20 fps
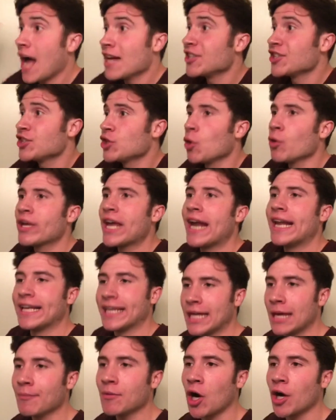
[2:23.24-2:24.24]
I just don't get
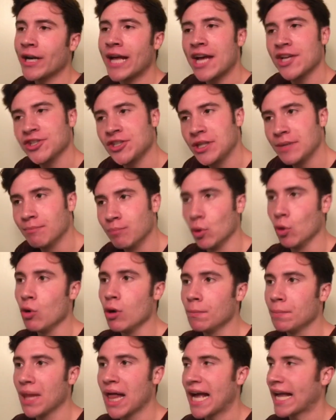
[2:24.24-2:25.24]
it. Kim Kardashian
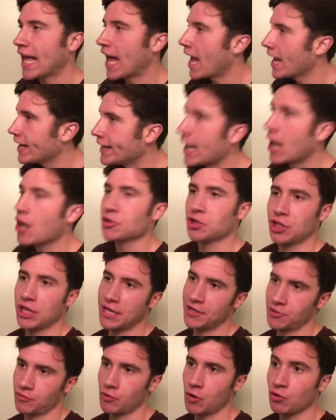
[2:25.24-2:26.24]
blew a black guy and now she
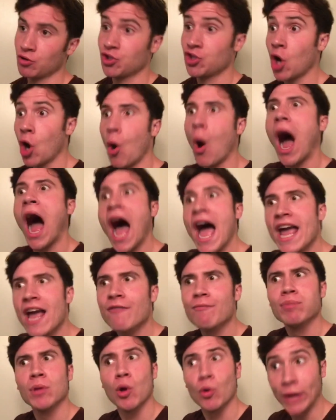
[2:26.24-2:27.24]
has her own show. I
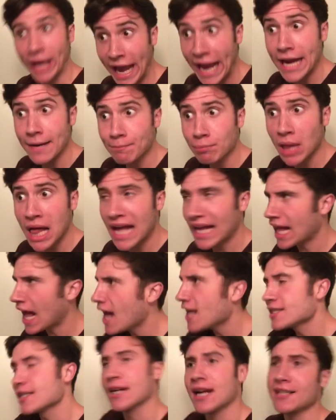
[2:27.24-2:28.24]
have blown 8 black
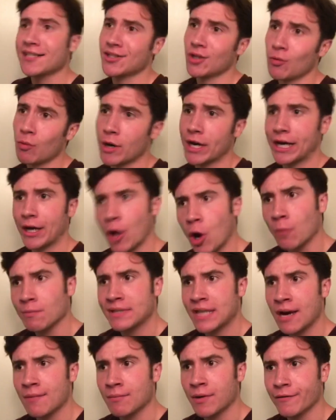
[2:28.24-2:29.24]
guys and I still work at
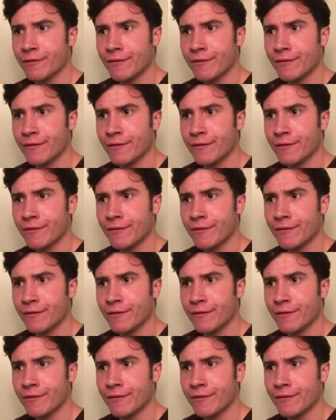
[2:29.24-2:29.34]
Hometown